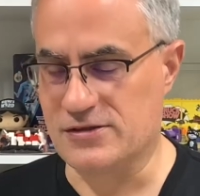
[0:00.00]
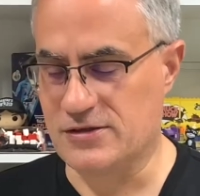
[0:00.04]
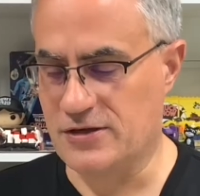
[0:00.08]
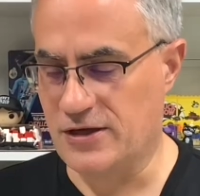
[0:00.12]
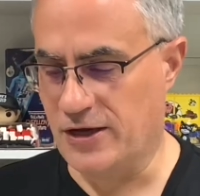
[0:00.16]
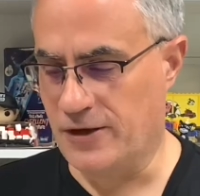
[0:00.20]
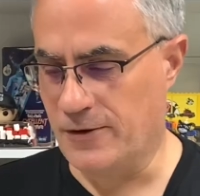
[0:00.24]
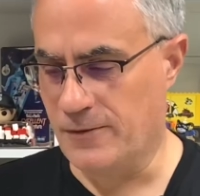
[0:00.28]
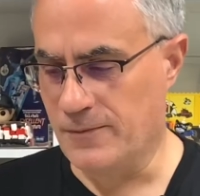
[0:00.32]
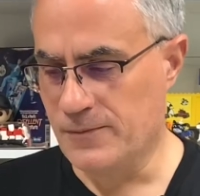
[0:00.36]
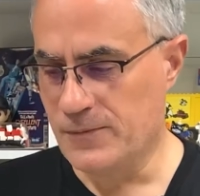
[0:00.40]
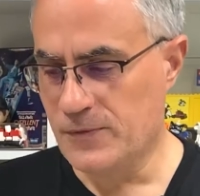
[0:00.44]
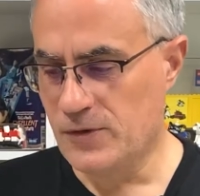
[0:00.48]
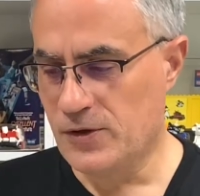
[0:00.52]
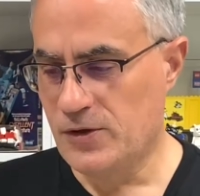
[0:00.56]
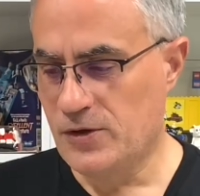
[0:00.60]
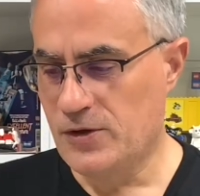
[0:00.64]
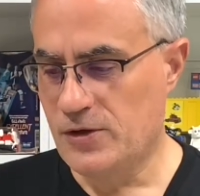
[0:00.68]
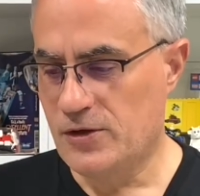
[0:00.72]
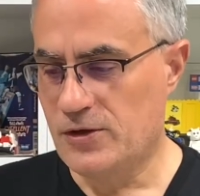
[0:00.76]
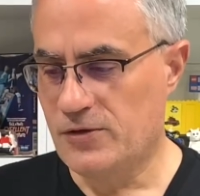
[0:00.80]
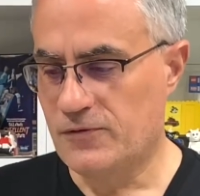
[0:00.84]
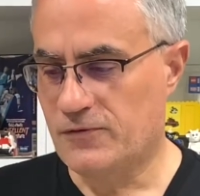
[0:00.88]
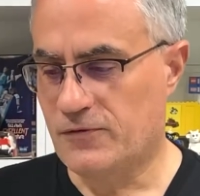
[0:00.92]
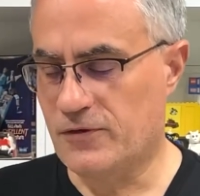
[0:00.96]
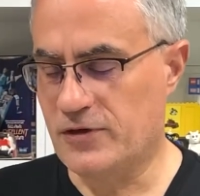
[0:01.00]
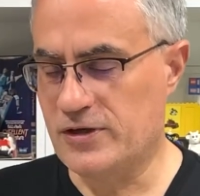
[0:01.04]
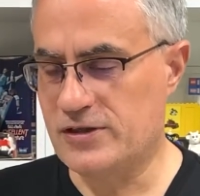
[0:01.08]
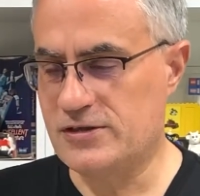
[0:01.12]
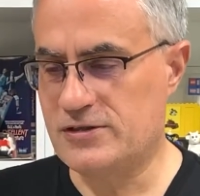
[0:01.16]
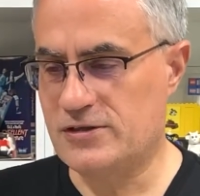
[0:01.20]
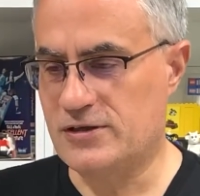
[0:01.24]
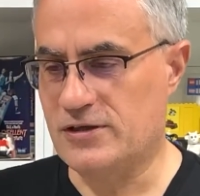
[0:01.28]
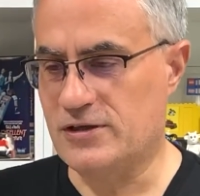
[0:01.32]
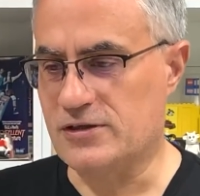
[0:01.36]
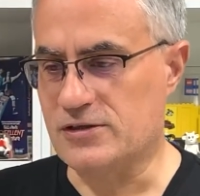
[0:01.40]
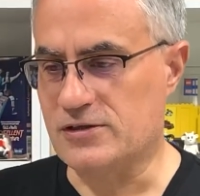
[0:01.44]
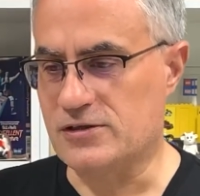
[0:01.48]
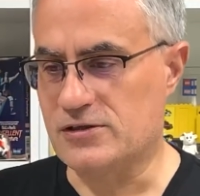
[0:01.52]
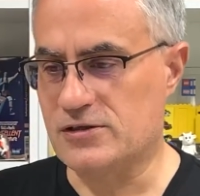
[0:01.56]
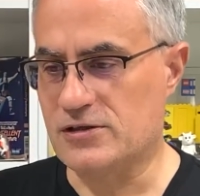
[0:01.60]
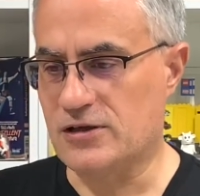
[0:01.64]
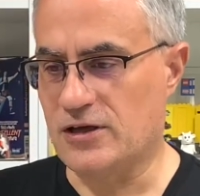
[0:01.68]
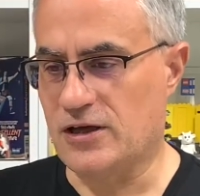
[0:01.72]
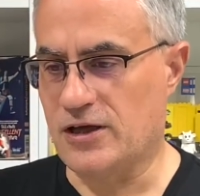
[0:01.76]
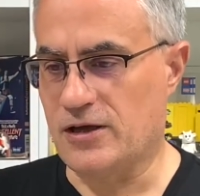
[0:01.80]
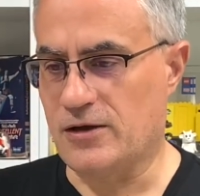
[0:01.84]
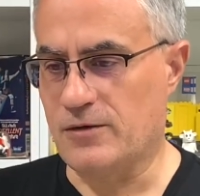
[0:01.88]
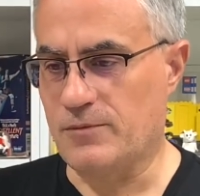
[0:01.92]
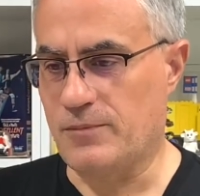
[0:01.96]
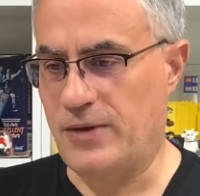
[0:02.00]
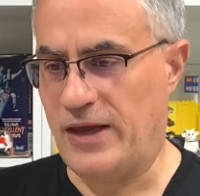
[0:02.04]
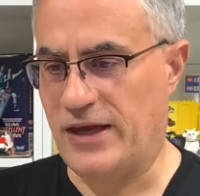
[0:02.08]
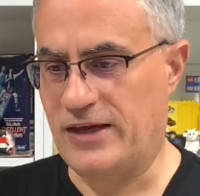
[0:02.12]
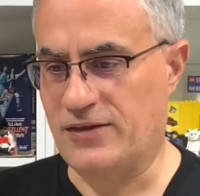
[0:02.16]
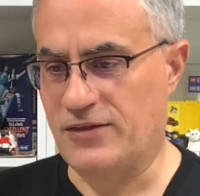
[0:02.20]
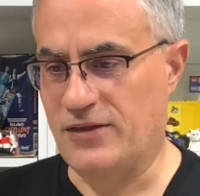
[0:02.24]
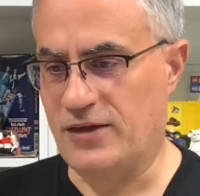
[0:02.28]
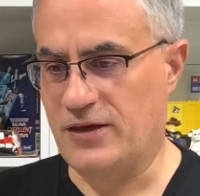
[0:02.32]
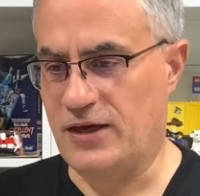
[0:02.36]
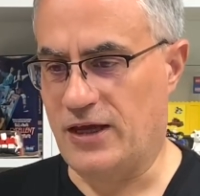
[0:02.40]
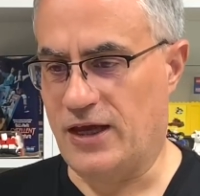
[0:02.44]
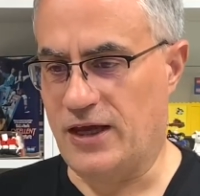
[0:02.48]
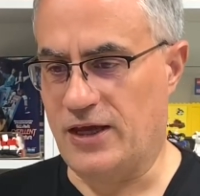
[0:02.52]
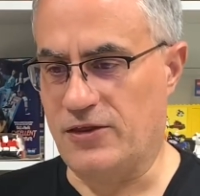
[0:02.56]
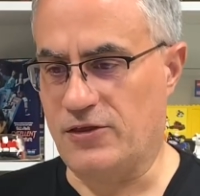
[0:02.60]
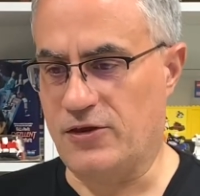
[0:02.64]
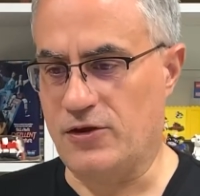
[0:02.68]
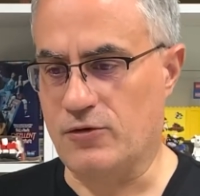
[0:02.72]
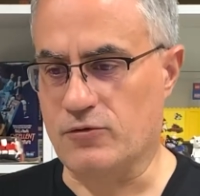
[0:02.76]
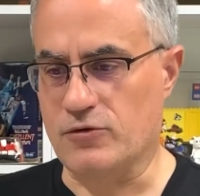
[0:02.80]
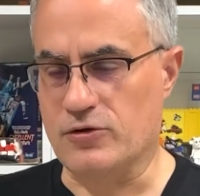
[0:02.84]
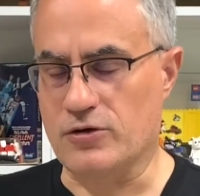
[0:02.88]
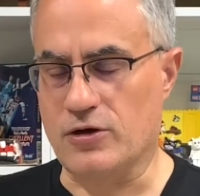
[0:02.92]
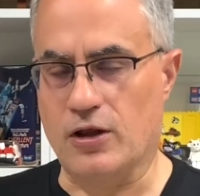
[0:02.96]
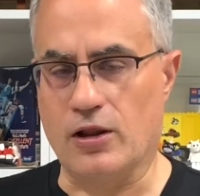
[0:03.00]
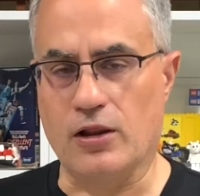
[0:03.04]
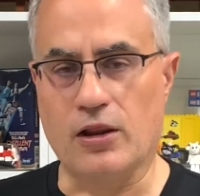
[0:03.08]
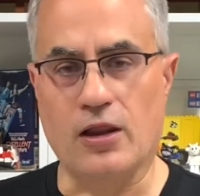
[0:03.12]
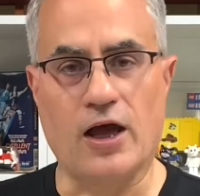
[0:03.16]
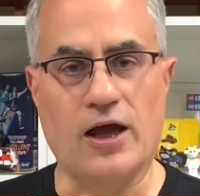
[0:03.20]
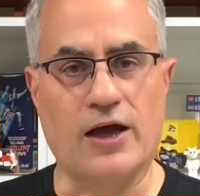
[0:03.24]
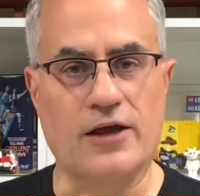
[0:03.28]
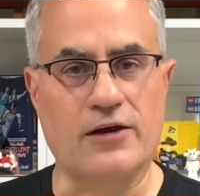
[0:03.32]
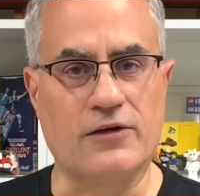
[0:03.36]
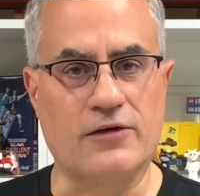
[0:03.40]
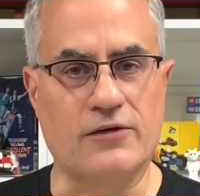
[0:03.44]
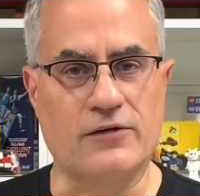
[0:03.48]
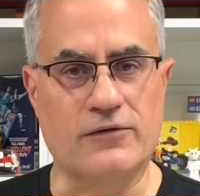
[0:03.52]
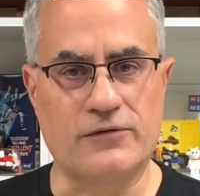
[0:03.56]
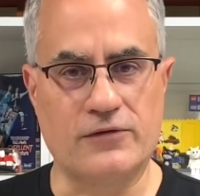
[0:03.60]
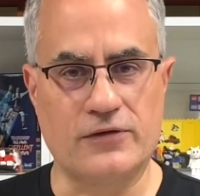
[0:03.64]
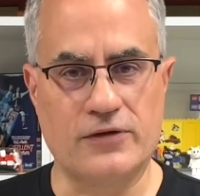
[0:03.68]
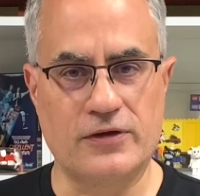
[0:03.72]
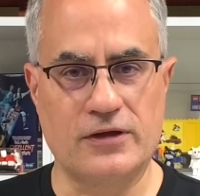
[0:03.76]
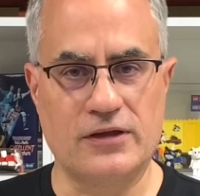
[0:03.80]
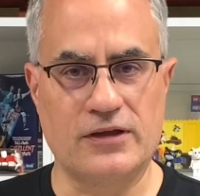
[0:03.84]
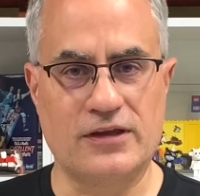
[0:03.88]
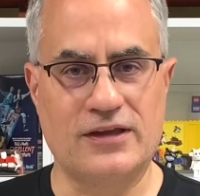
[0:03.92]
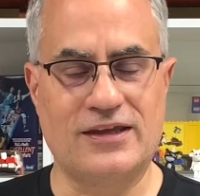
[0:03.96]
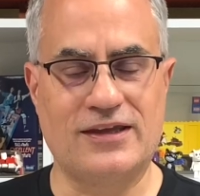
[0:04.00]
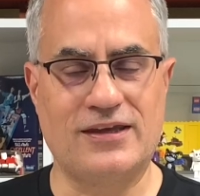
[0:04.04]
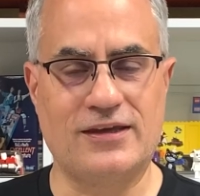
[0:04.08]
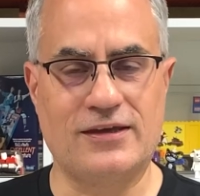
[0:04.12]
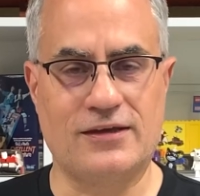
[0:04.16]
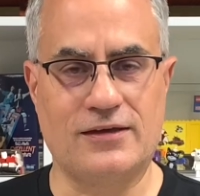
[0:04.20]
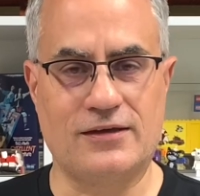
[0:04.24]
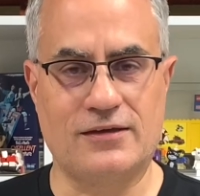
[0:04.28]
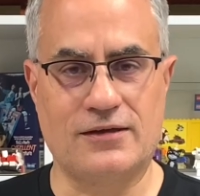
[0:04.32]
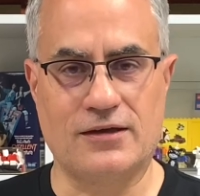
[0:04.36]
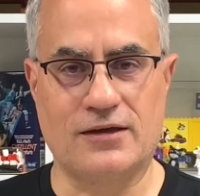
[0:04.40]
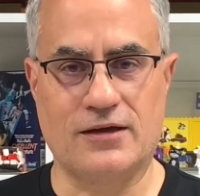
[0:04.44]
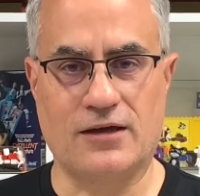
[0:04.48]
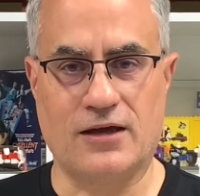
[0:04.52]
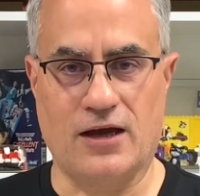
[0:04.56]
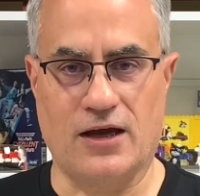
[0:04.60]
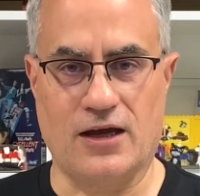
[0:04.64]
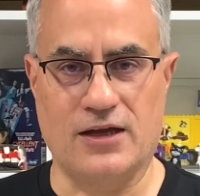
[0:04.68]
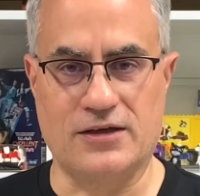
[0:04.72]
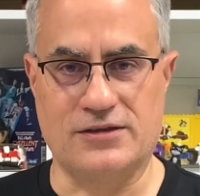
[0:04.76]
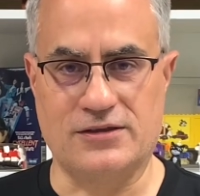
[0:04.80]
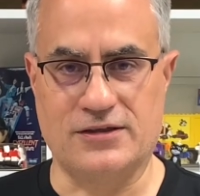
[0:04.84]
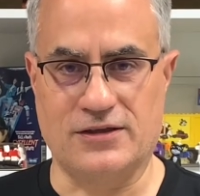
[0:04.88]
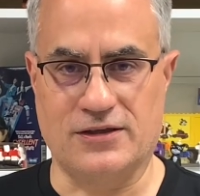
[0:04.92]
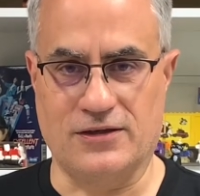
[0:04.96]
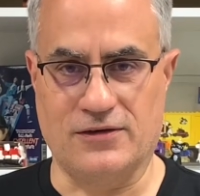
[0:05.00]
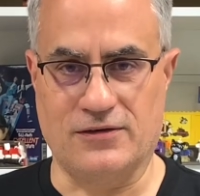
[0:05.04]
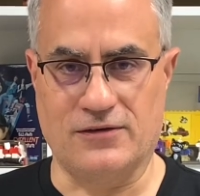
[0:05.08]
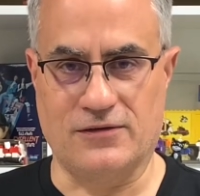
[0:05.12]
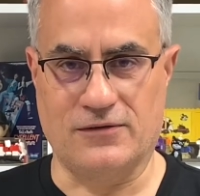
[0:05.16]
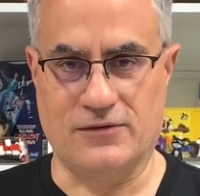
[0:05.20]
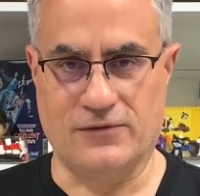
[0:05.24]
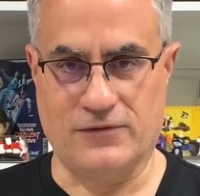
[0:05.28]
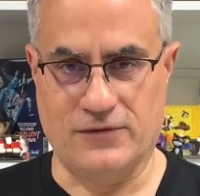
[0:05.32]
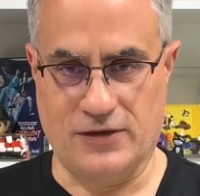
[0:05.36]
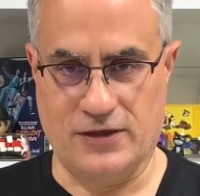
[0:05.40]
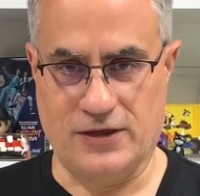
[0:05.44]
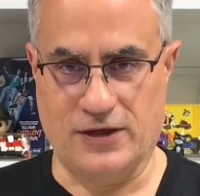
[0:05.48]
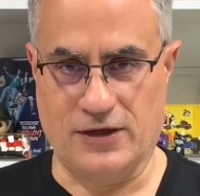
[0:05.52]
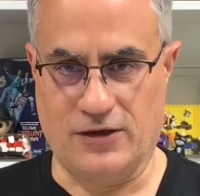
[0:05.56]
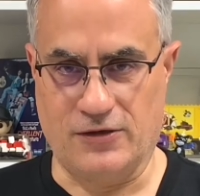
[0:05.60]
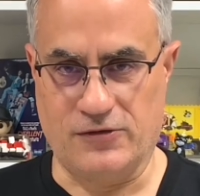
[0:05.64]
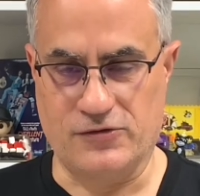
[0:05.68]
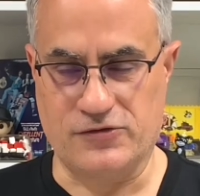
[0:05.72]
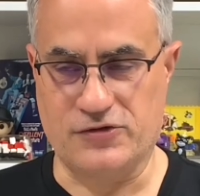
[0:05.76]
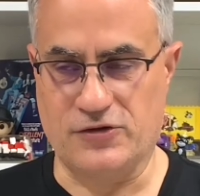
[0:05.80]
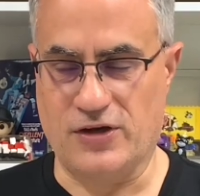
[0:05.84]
Now, for instance, back in the day, there were a lot of kid content videos.